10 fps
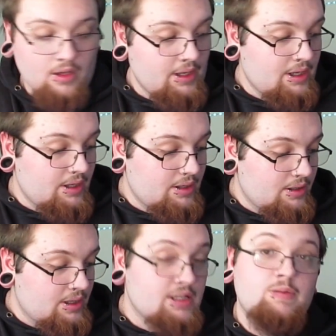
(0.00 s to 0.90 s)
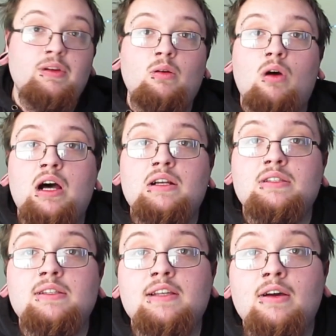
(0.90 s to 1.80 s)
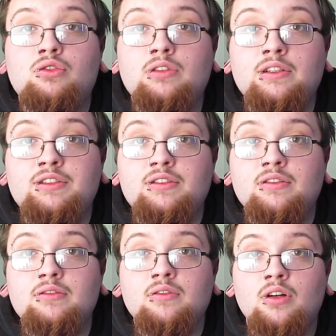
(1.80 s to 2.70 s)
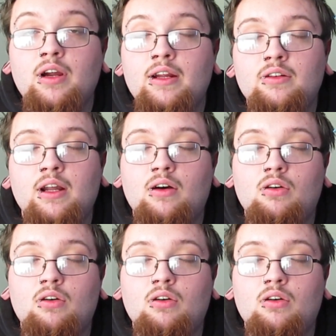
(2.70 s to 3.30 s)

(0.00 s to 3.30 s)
It has been a while since I held this, or not